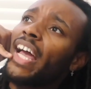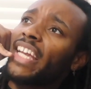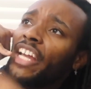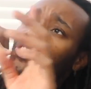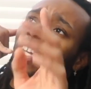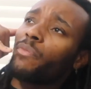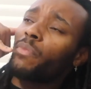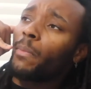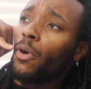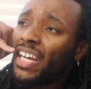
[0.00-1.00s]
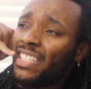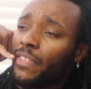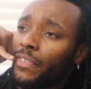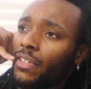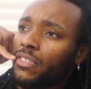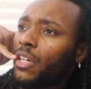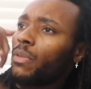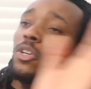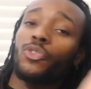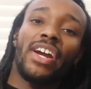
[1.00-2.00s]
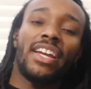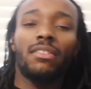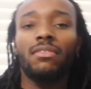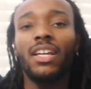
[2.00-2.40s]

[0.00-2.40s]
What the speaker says: Can you give me a mock interview?" So great.